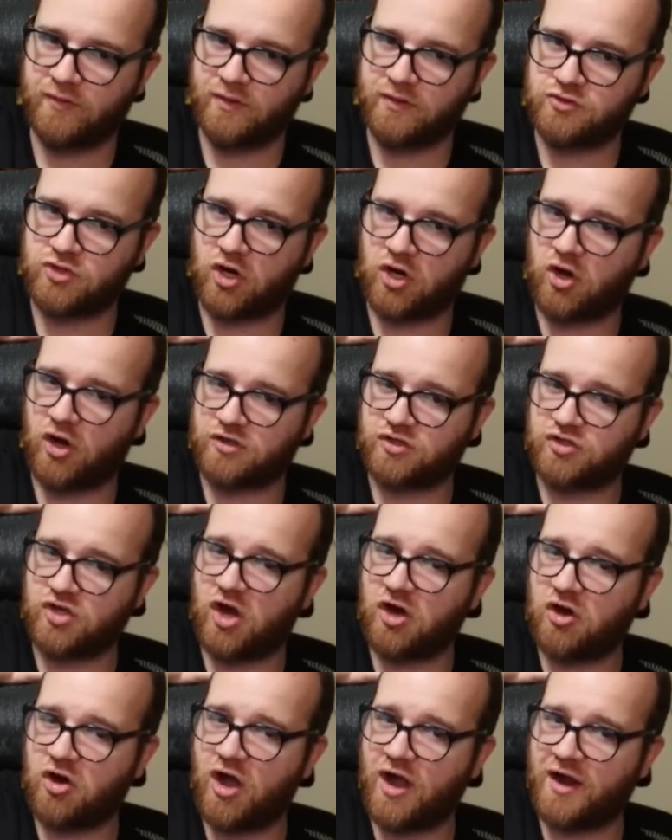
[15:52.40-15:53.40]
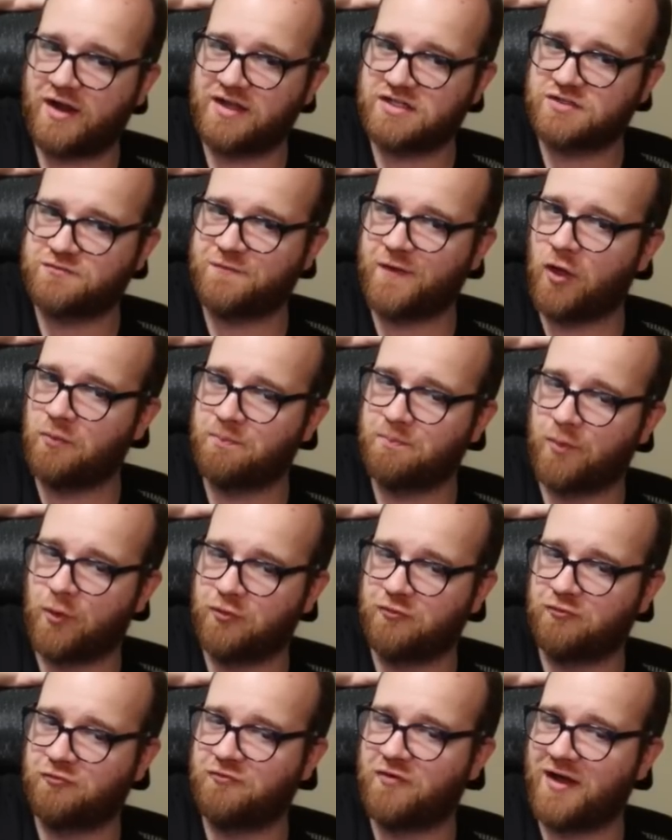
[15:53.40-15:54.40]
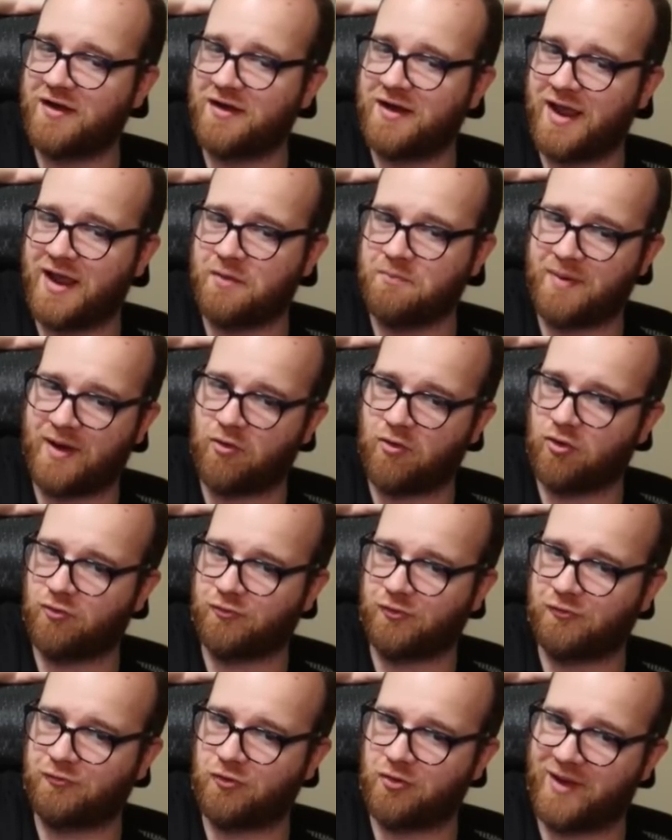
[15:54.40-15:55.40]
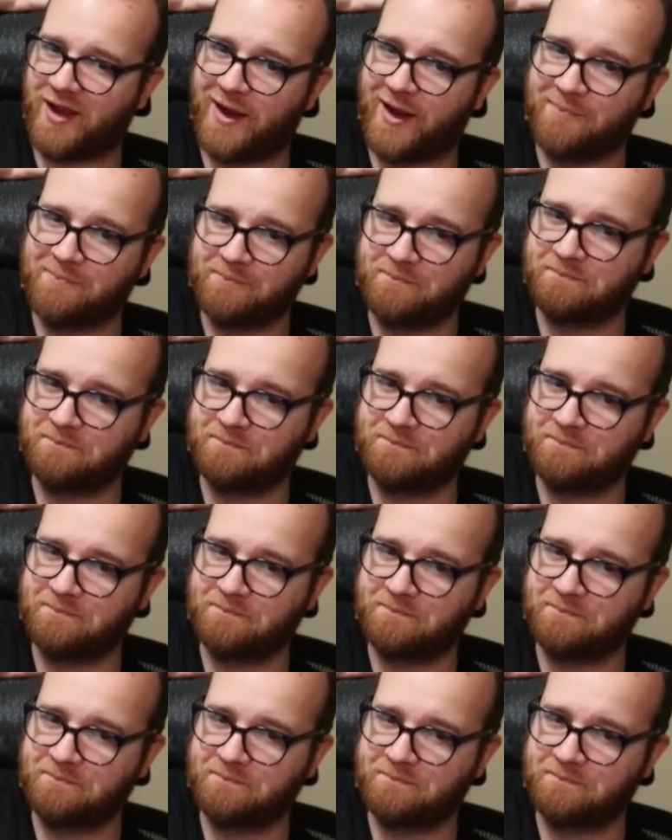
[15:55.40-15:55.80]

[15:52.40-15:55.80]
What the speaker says: Darkhawk has felt both fun and powerful for me.